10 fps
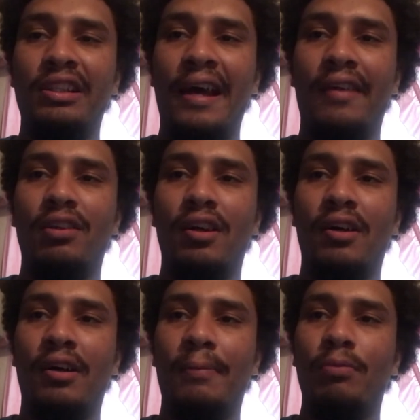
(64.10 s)
that
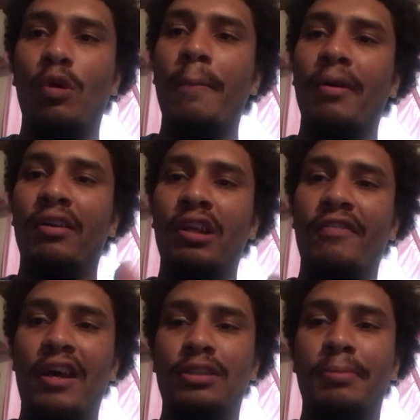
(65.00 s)
um, Uber and Lyft
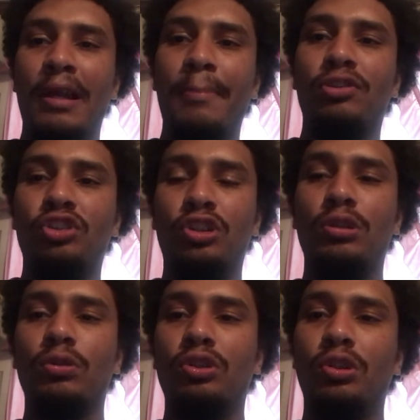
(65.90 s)
has been able
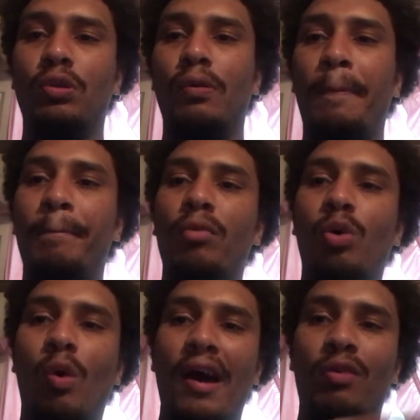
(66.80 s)
to do
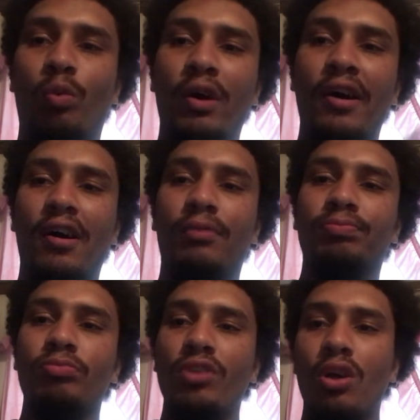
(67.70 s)
quite well
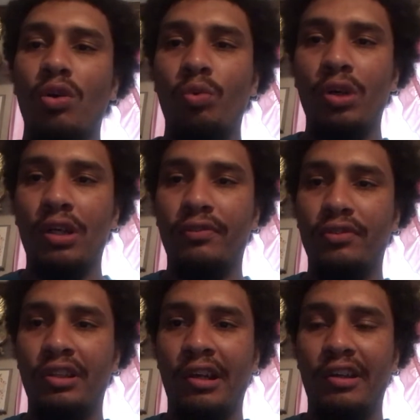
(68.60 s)
with
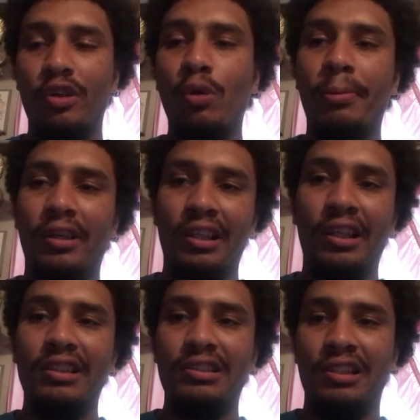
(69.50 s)
their Uber
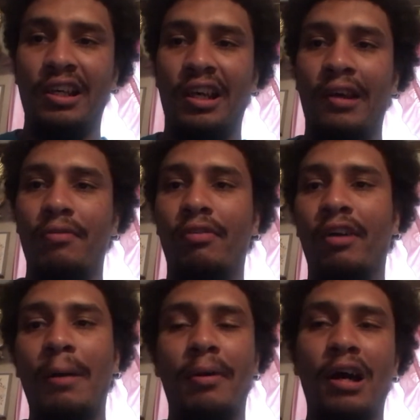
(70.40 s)
Eats and
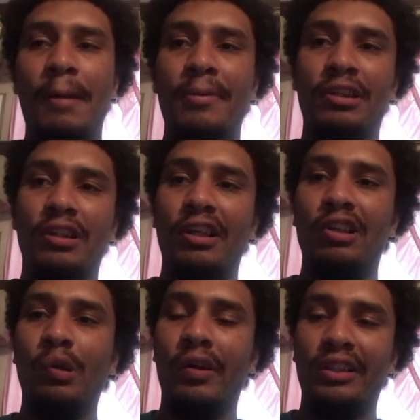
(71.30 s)
Grubhub and, and
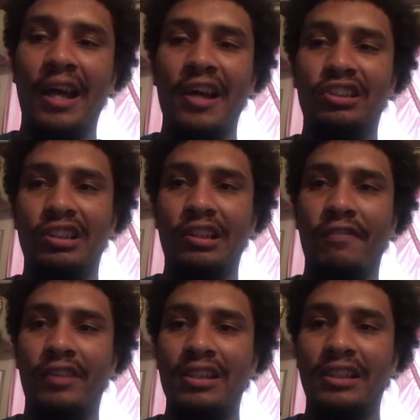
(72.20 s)
DoorDash and
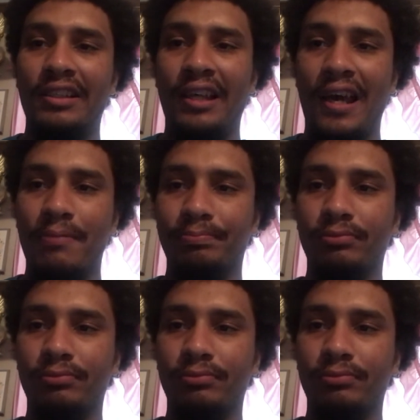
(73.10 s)
different things like that.